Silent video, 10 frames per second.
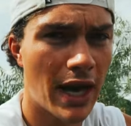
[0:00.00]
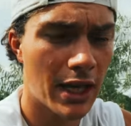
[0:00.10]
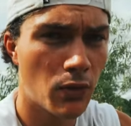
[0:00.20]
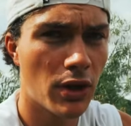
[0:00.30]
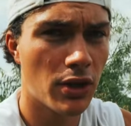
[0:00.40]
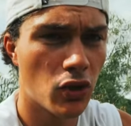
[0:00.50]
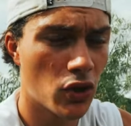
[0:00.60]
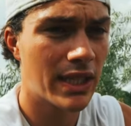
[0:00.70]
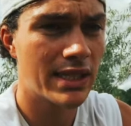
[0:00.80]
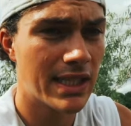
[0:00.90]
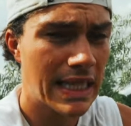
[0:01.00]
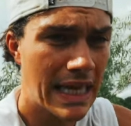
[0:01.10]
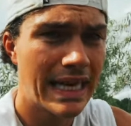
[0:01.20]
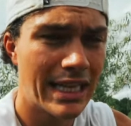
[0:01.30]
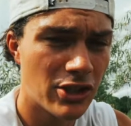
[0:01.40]
anyone looking to
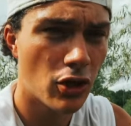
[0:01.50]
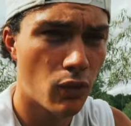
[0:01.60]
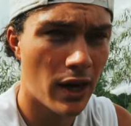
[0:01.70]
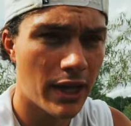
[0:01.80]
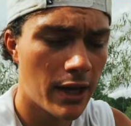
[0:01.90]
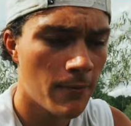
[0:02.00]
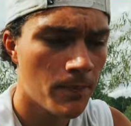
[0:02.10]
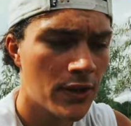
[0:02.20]
get into running